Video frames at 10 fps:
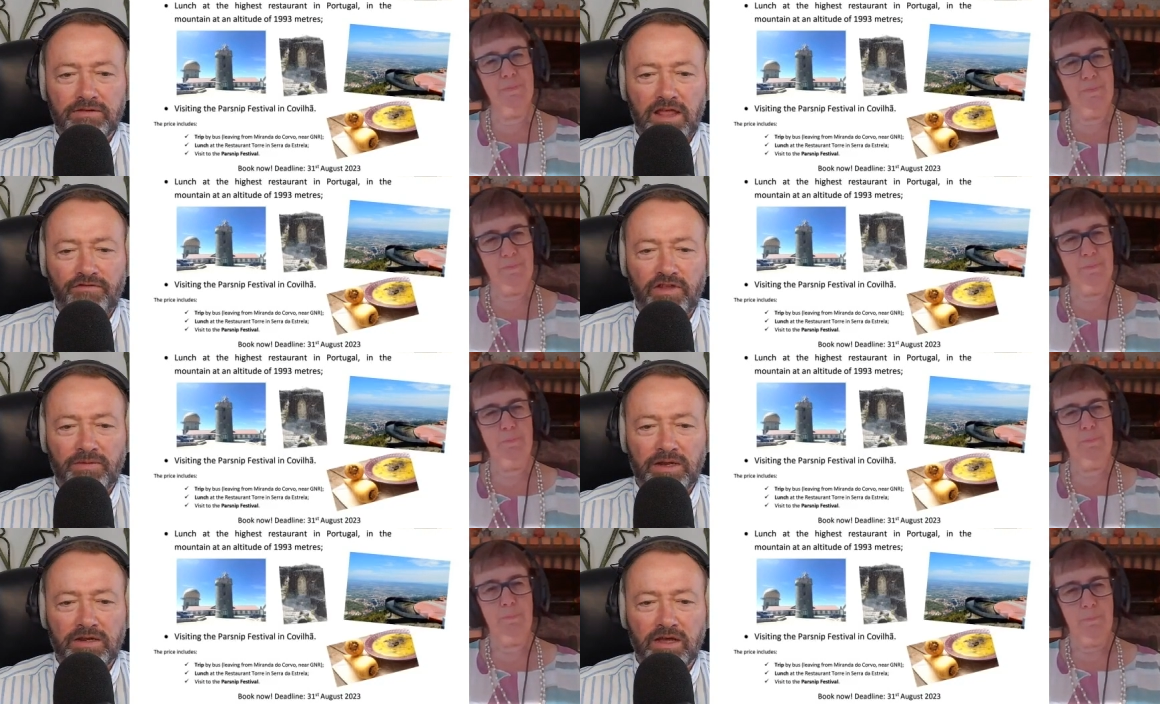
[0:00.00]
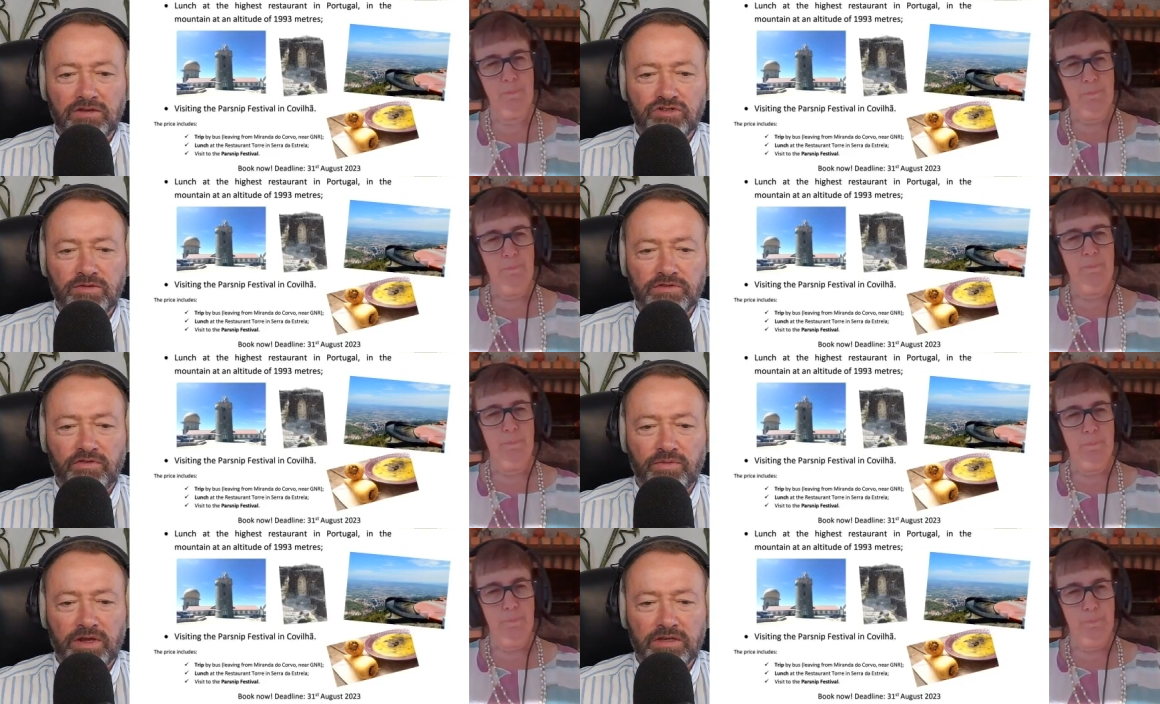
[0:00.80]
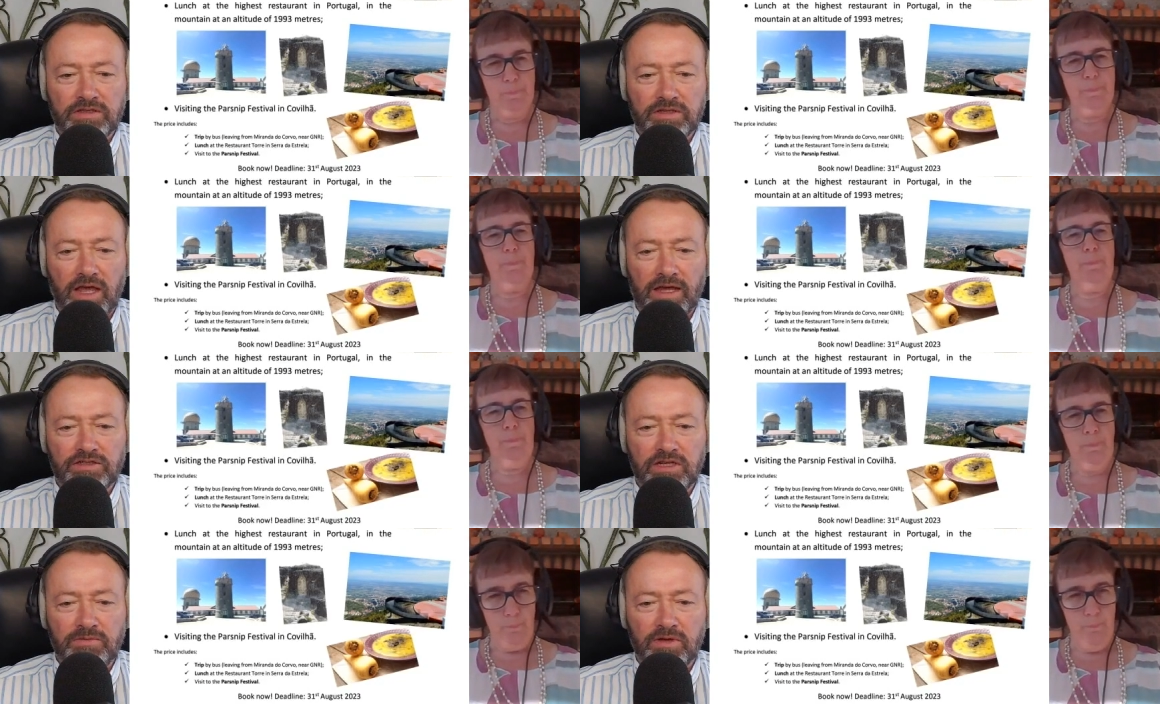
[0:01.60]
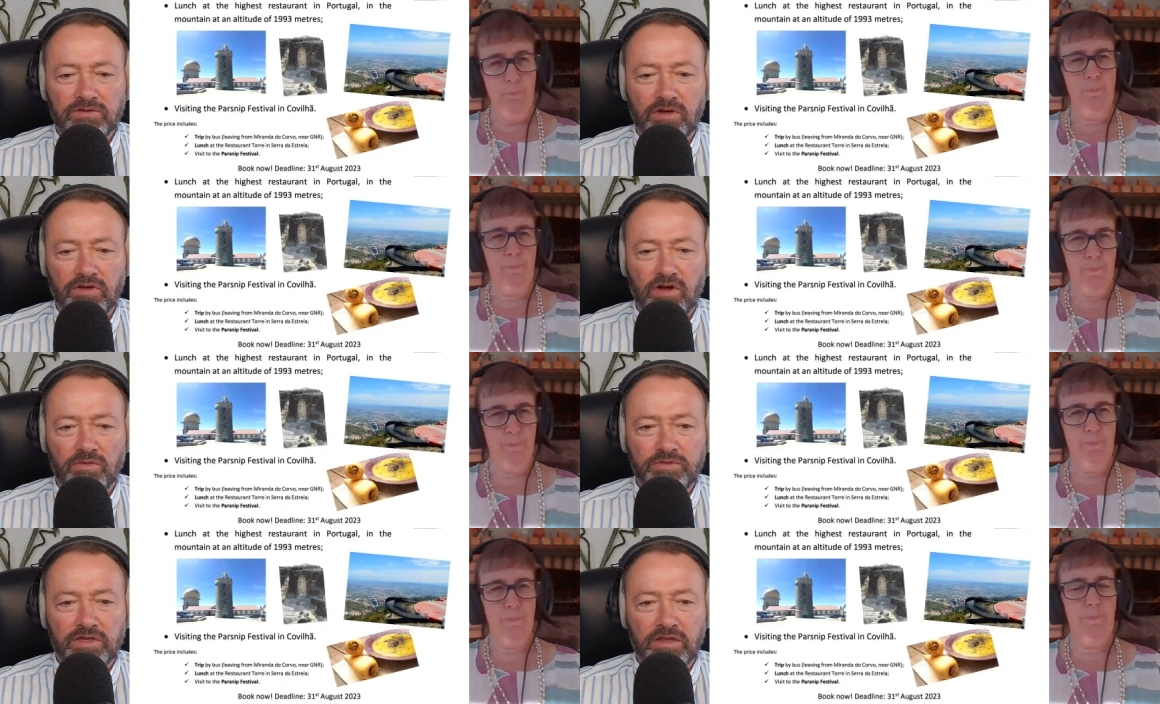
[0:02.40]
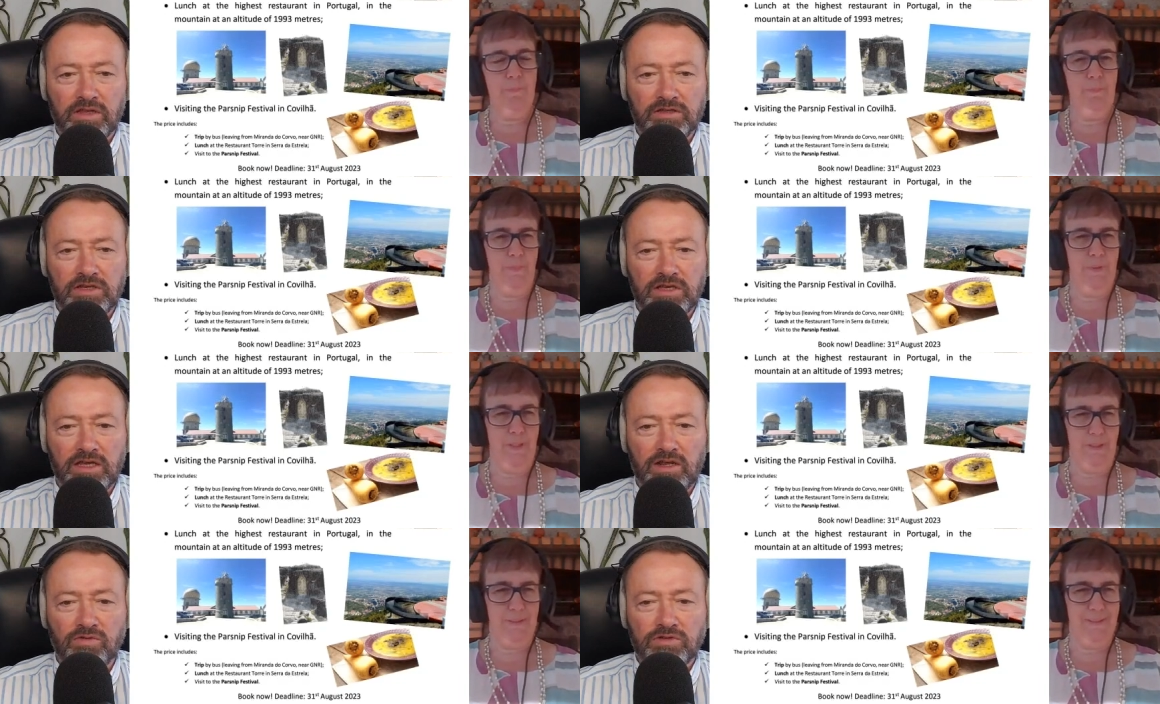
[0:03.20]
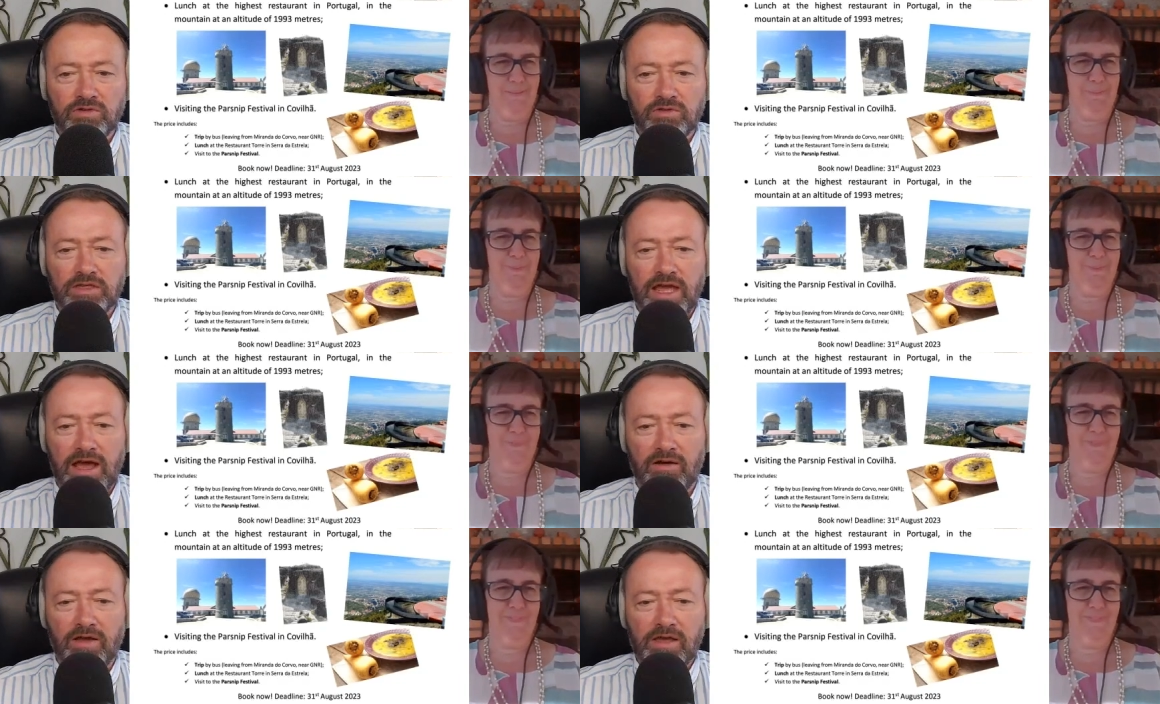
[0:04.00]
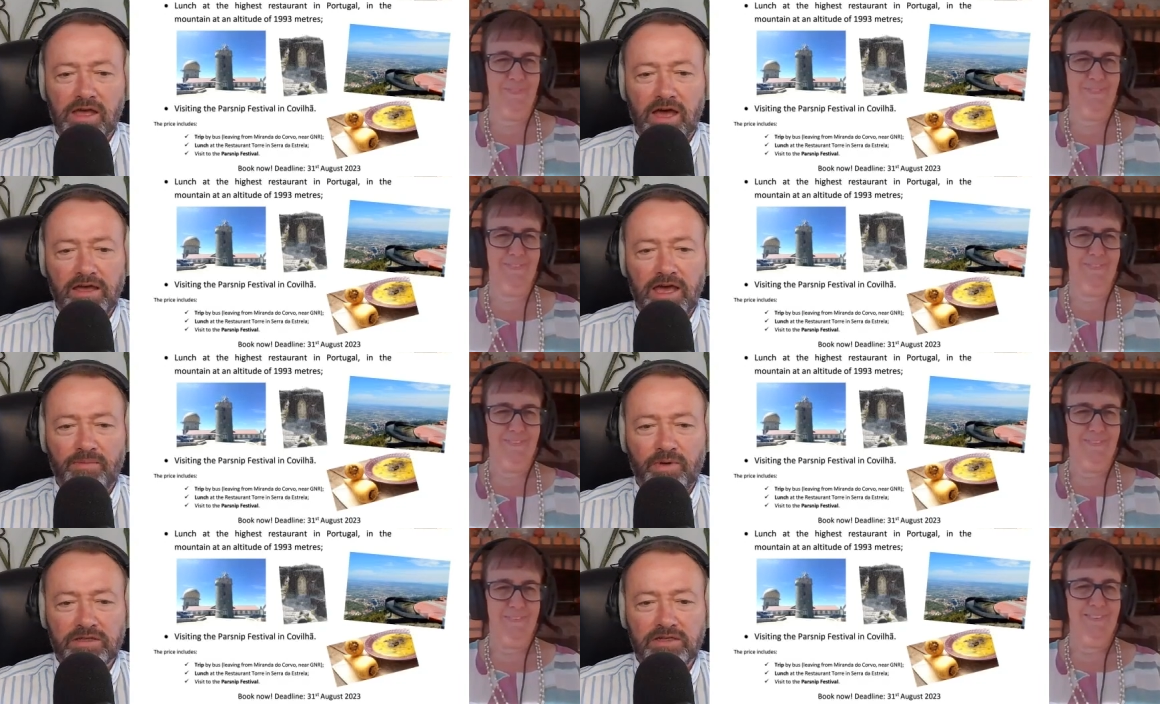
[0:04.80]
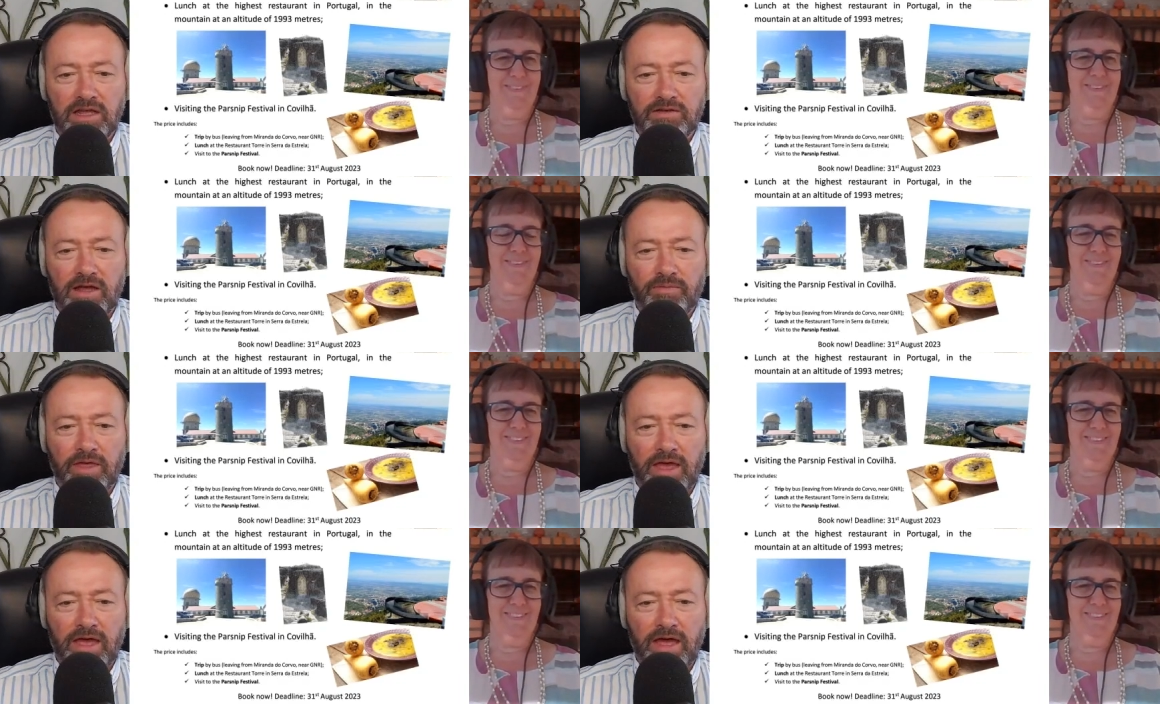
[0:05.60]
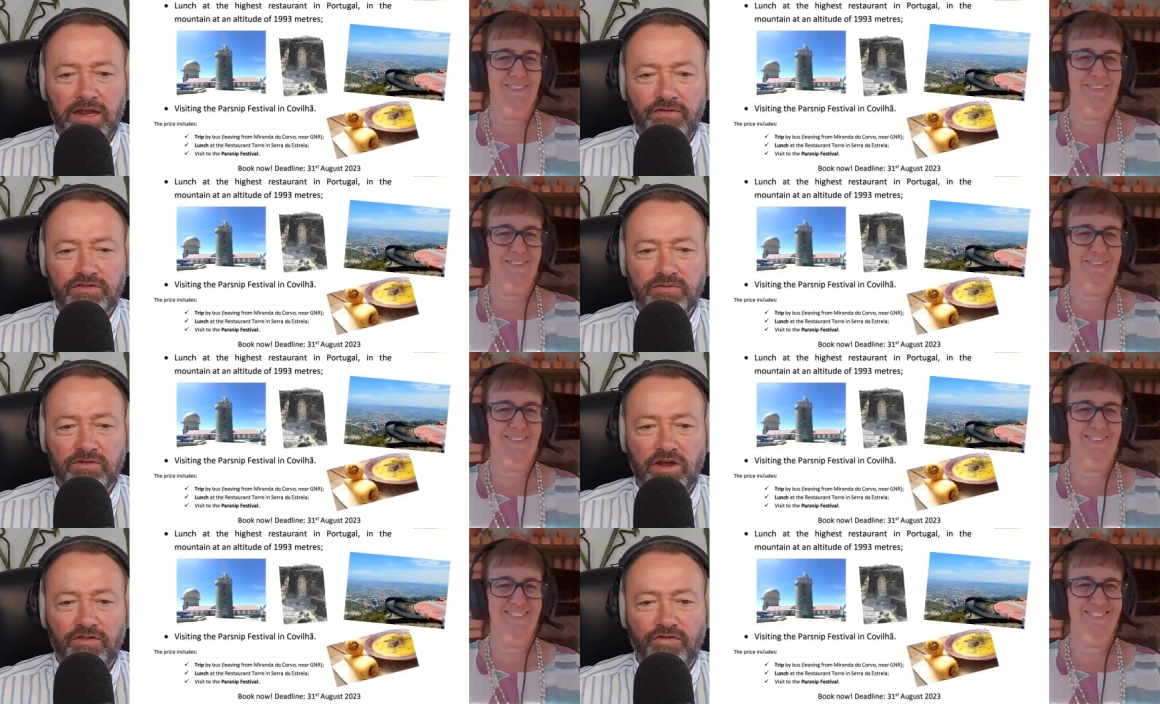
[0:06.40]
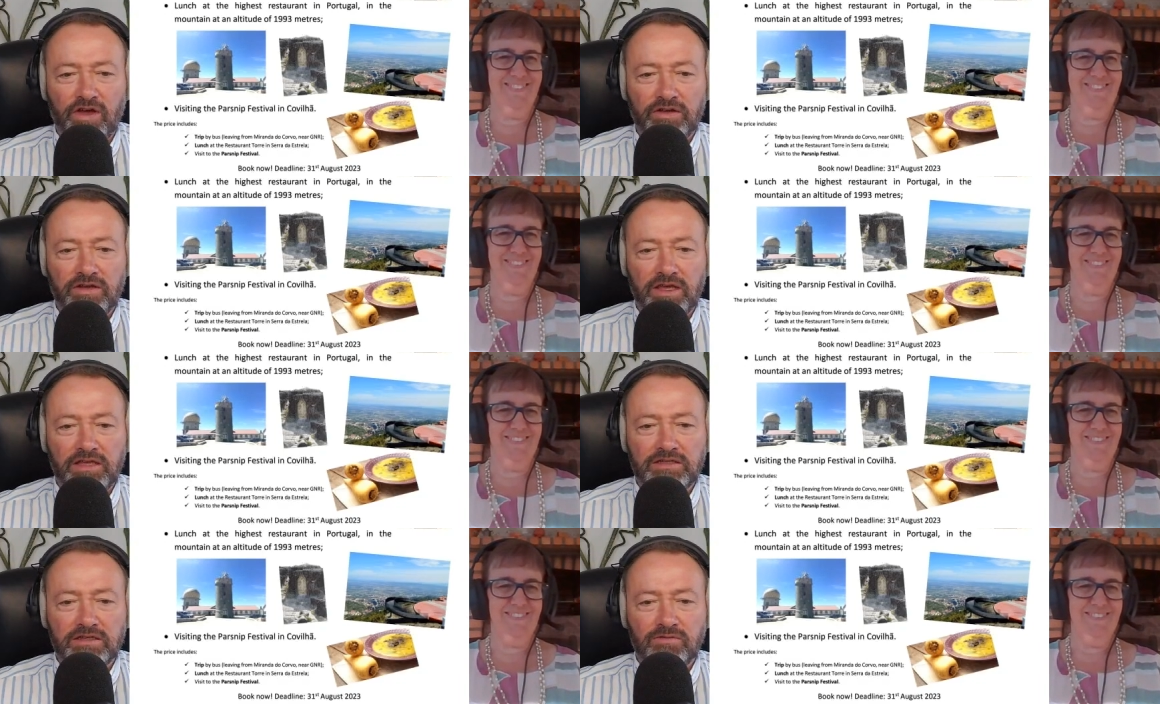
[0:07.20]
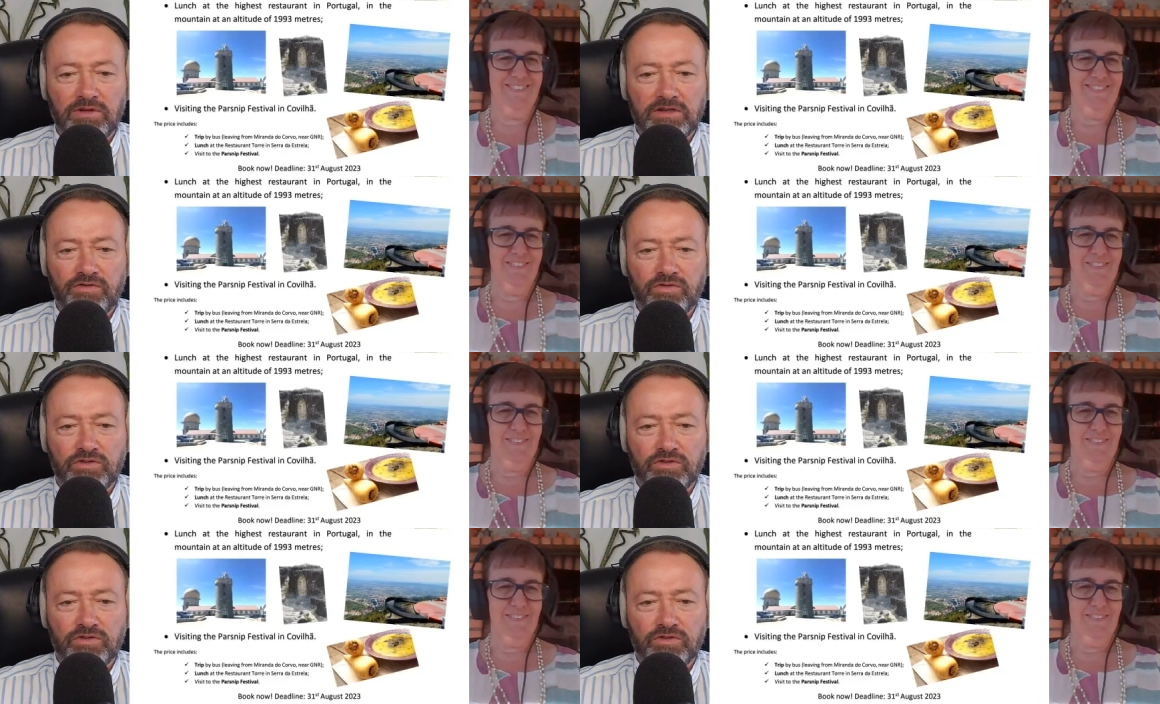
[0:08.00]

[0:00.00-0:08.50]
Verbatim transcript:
Speaker 1: let Filomena know trips of Brits at gmail.com so that she yes. can get it all sorted out. I get a bus load up there and have some great fun eating the wonderful